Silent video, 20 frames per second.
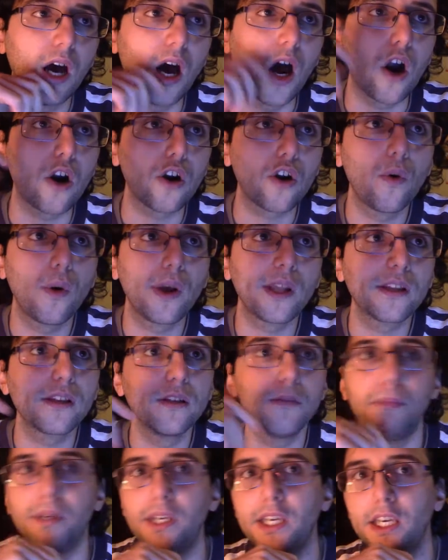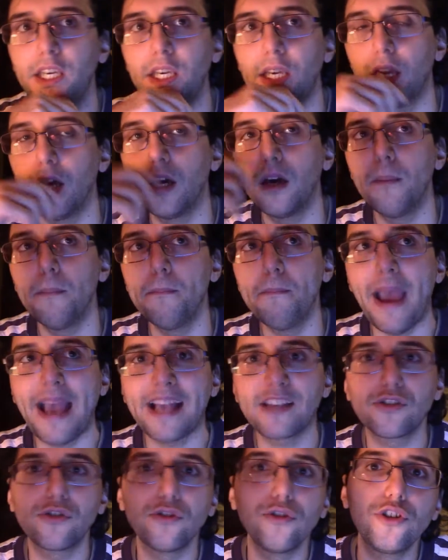are going to be
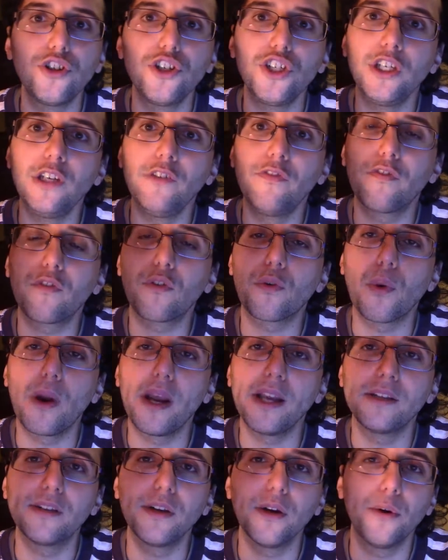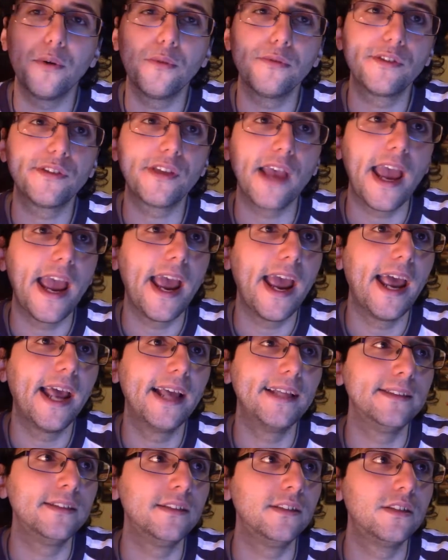Master Chief, Kratos,
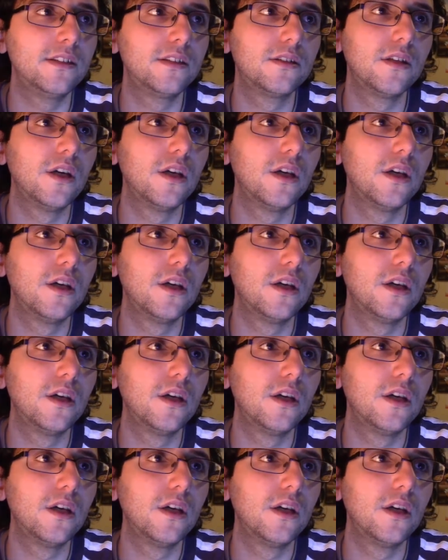and